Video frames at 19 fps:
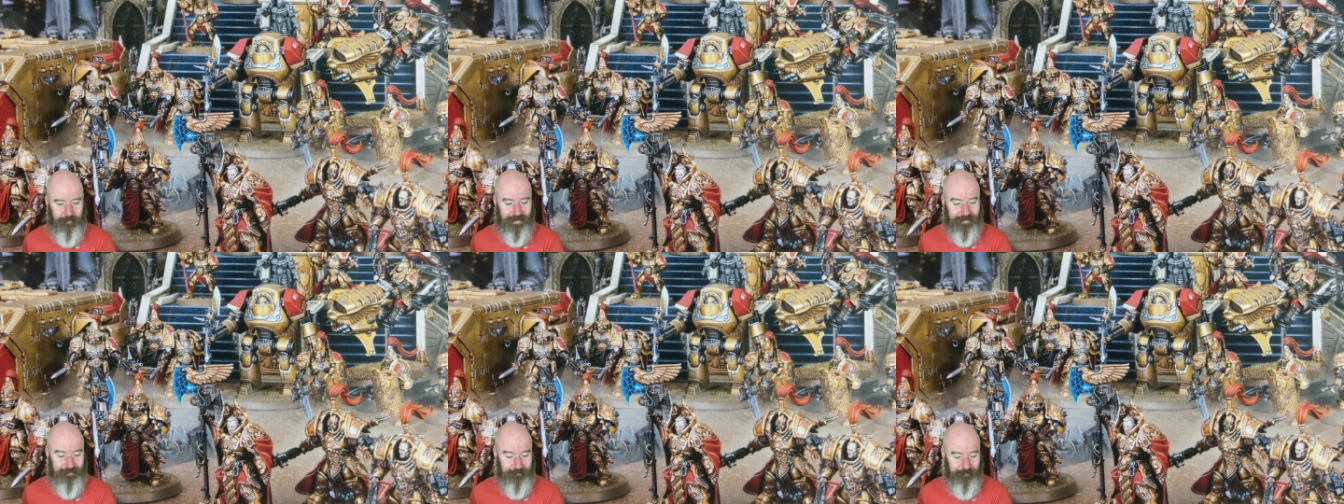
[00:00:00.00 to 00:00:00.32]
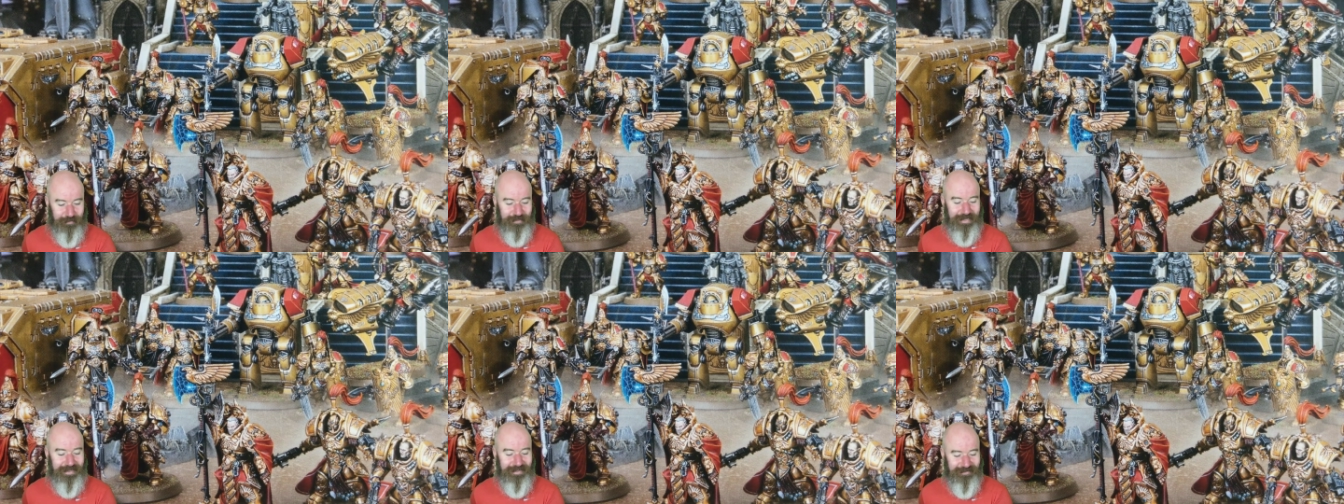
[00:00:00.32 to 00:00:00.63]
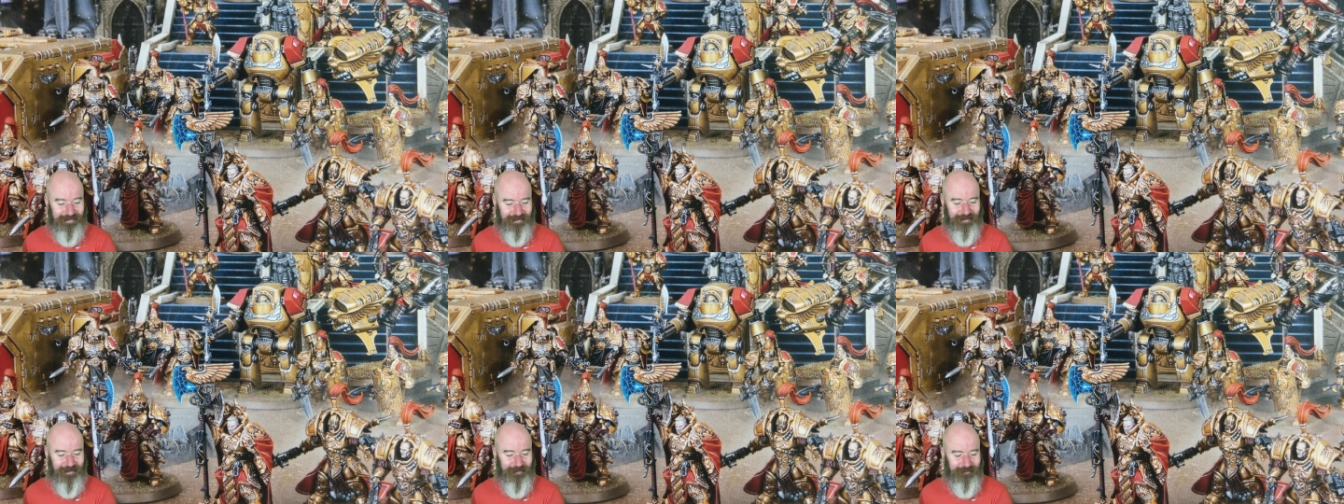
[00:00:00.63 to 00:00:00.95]

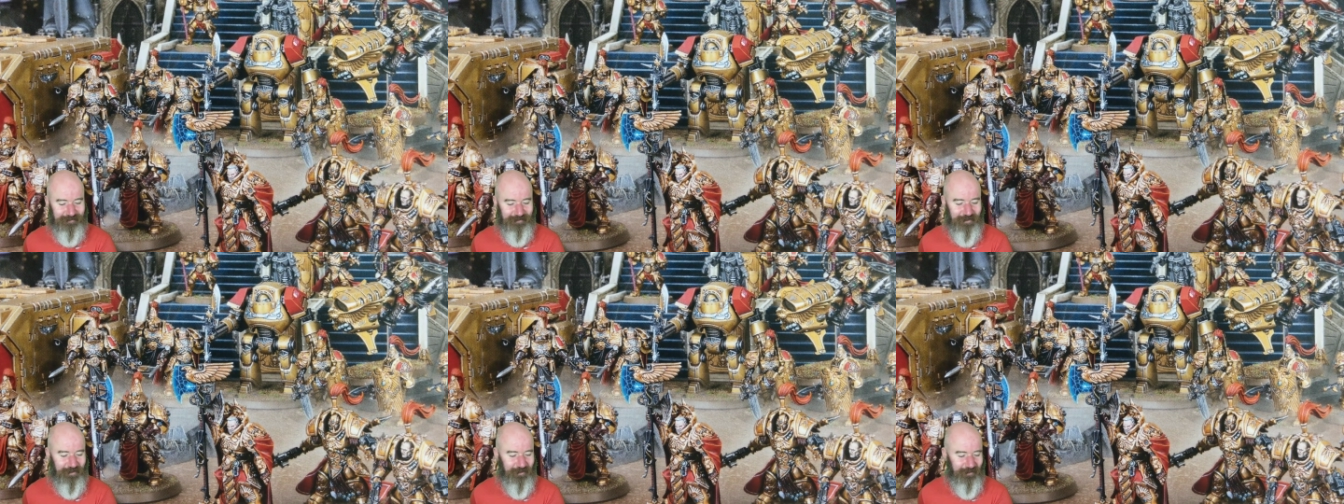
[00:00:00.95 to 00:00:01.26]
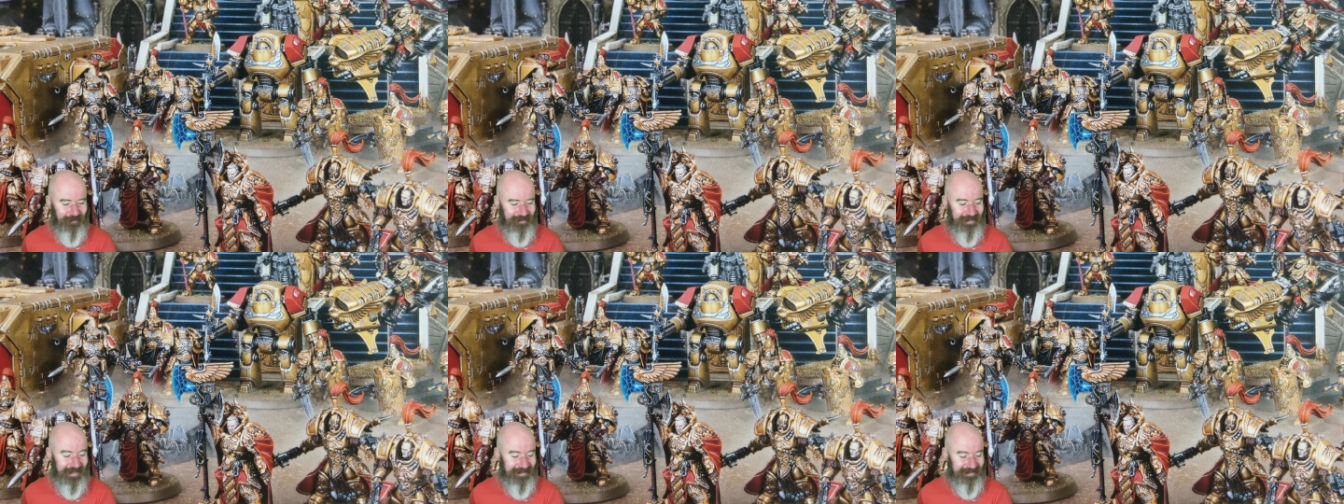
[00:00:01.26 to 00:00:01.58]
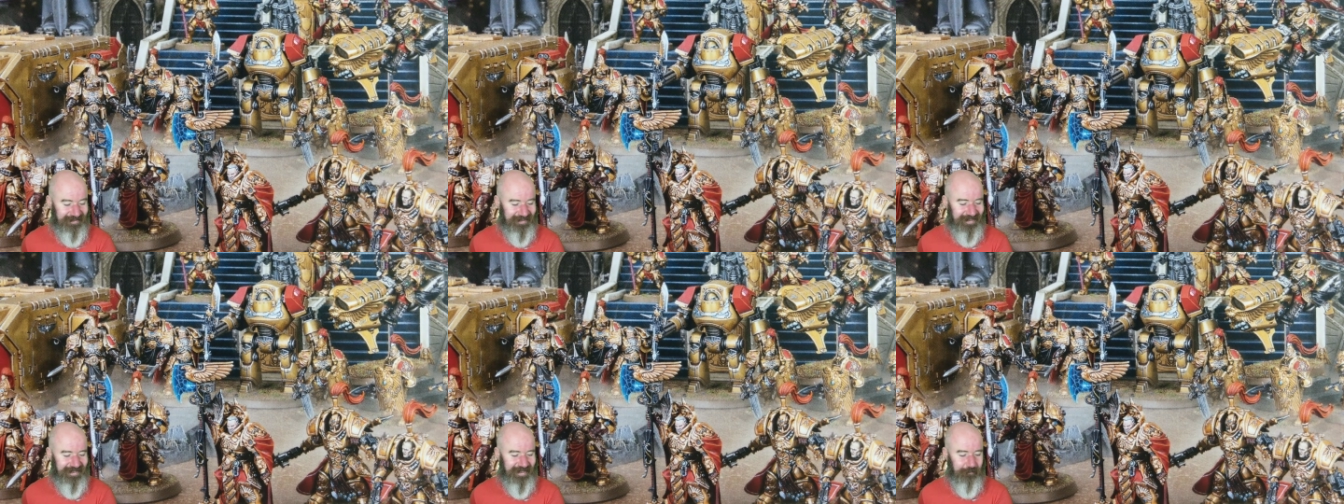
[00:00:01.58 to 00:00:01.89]
behind closed doors
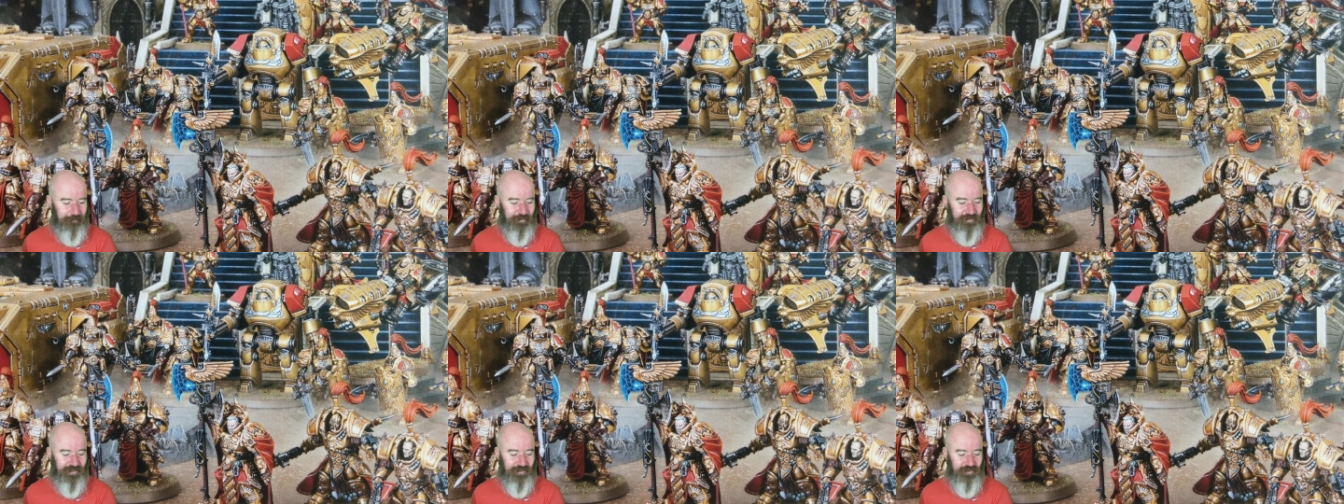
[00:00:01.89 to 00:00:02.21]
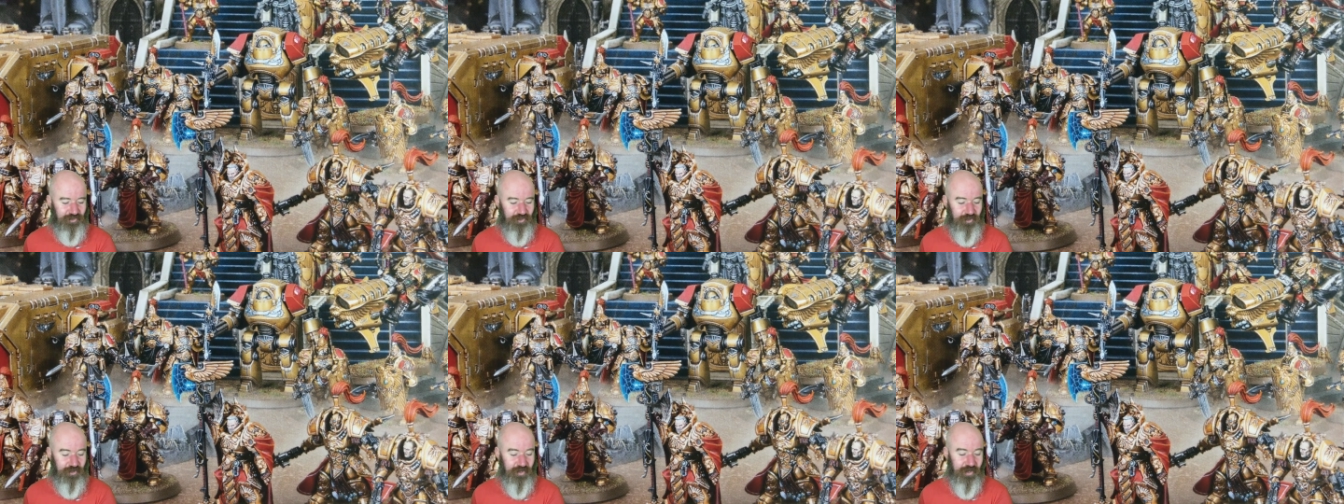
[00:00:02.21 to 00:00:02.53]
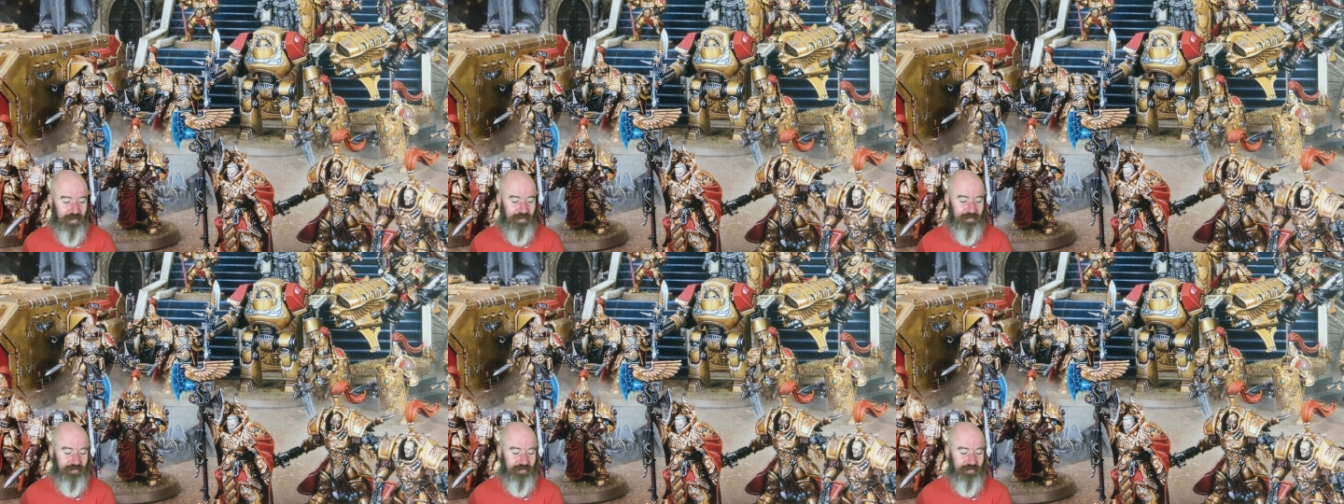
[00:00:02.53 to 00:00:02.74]
and psychic protection,